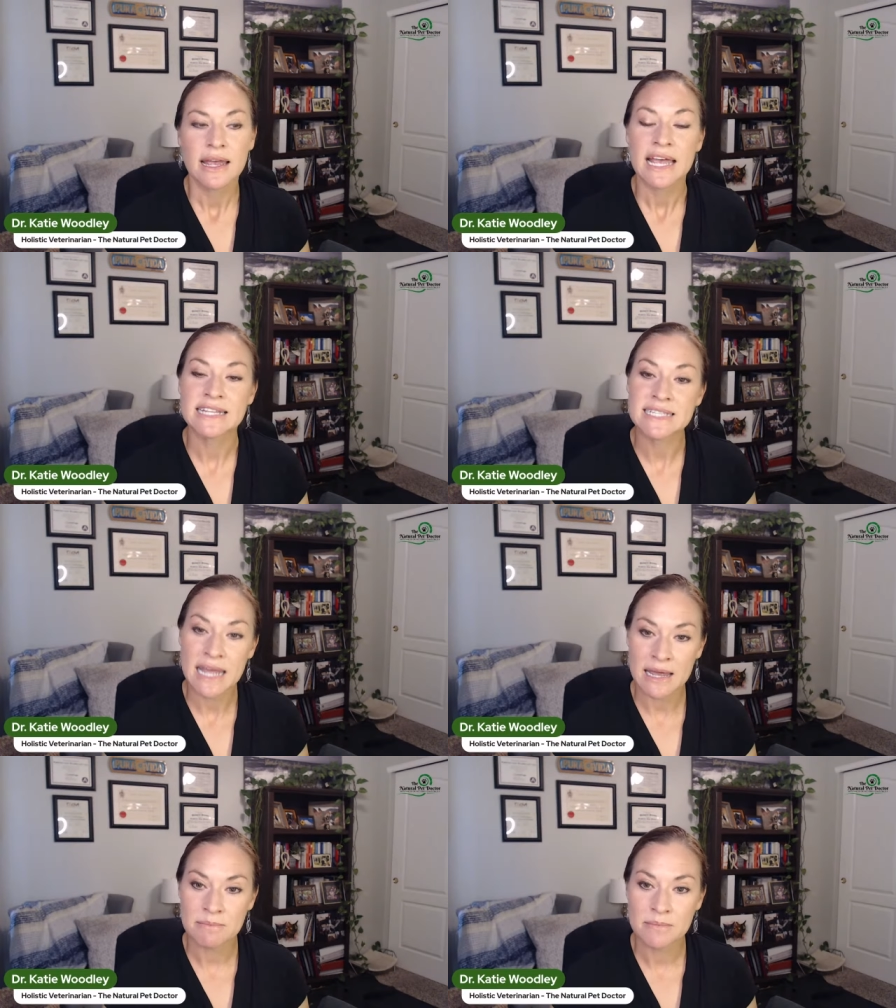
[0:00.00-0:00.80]
Its
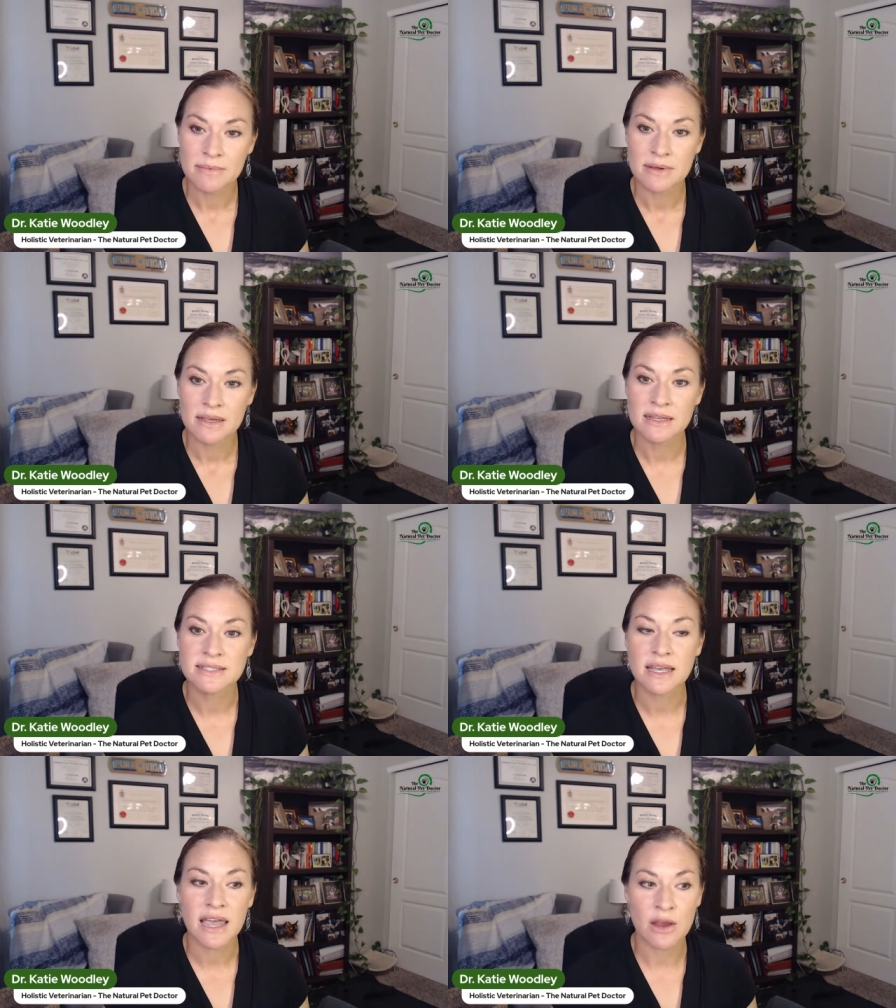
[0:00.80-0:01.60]
name
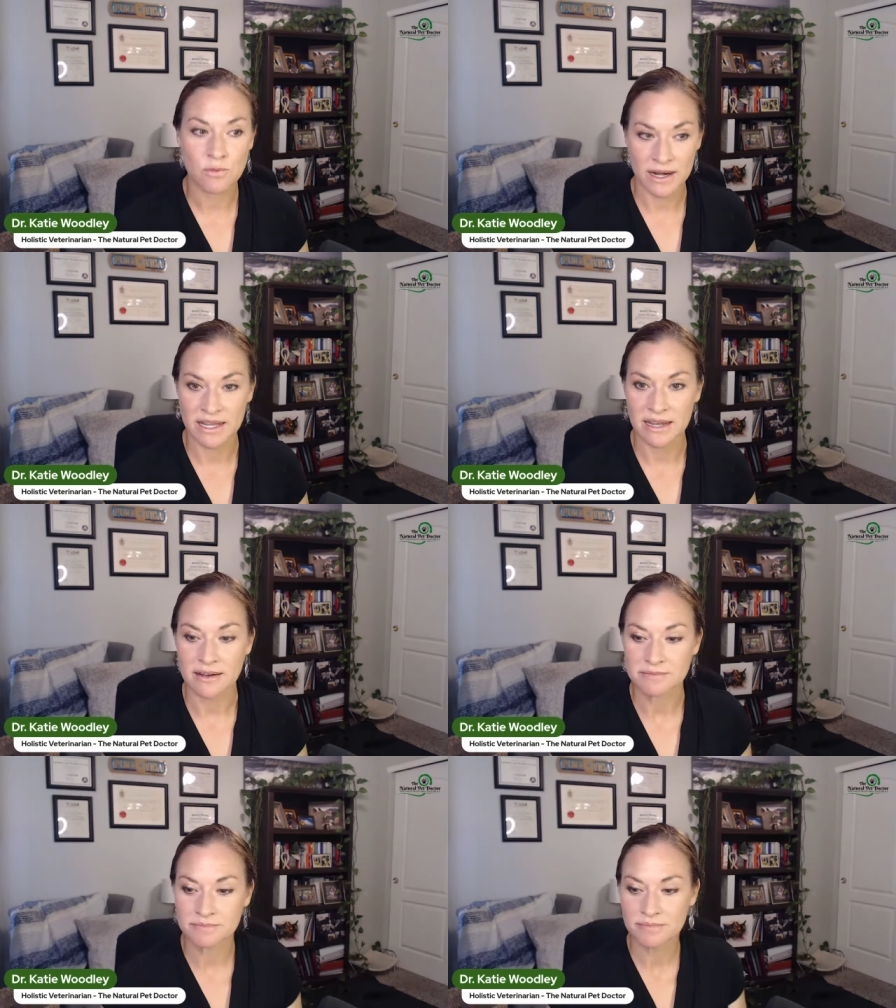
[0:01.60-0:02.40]
is
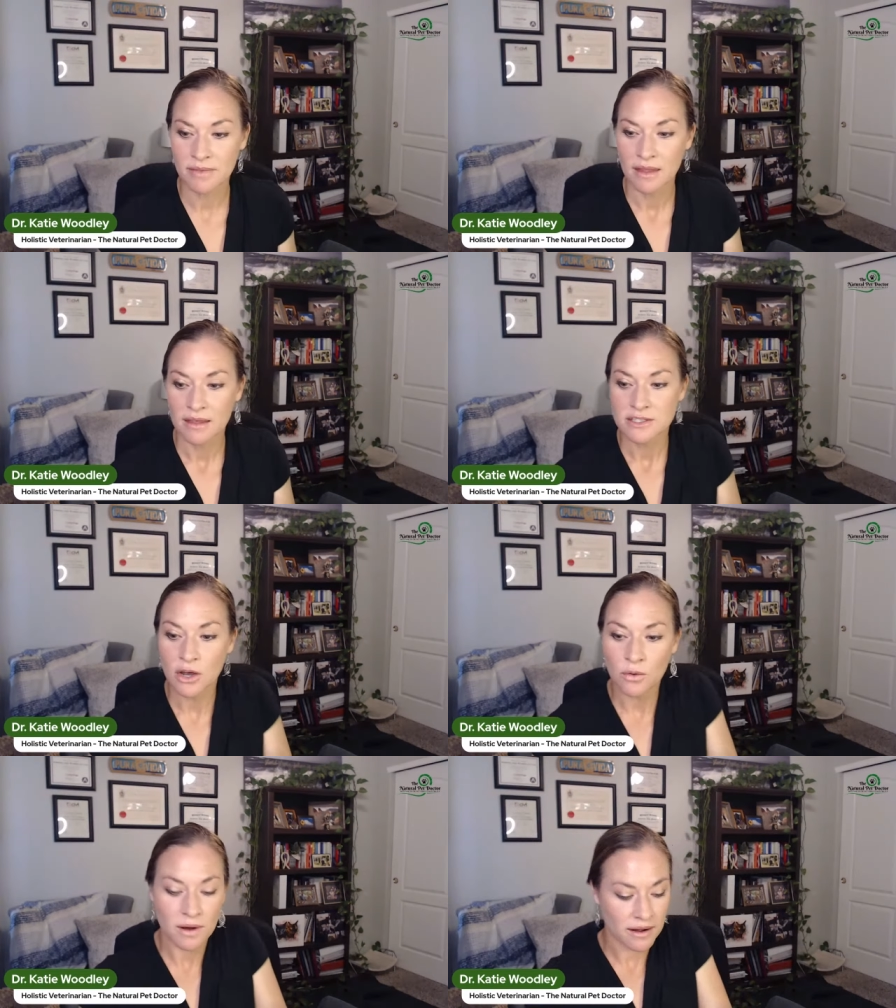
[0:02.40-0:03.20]
Aridia.
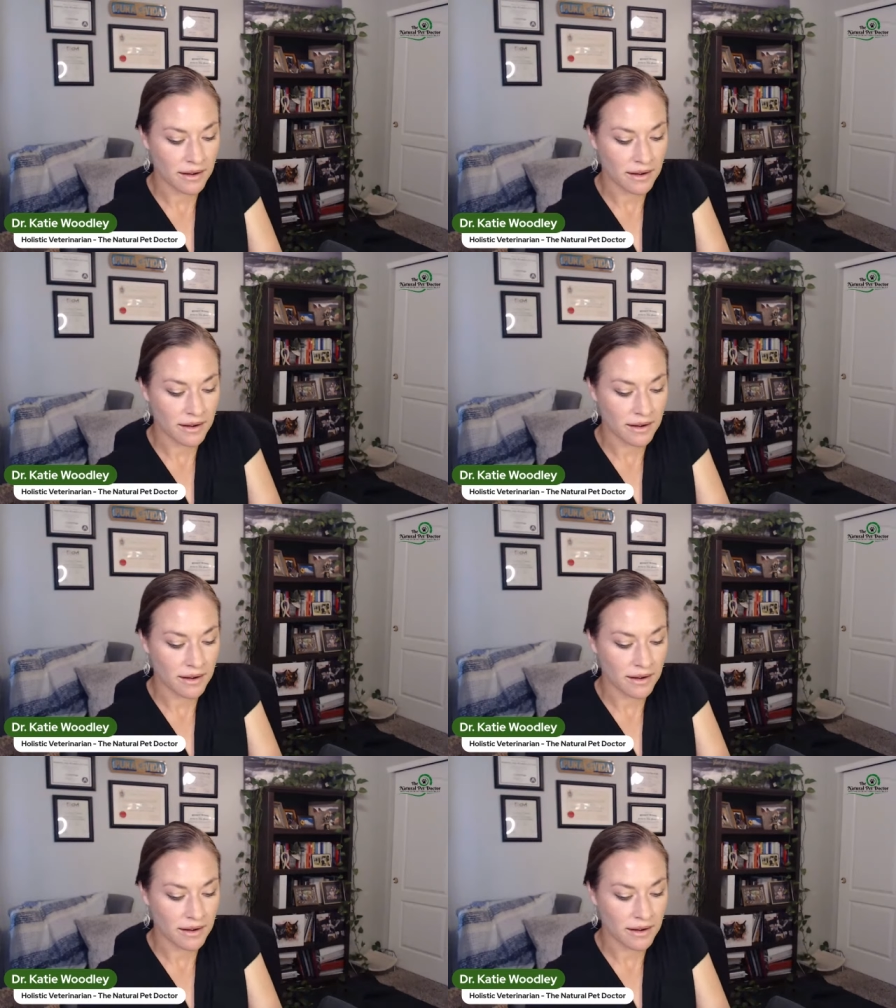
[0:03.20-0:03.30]
So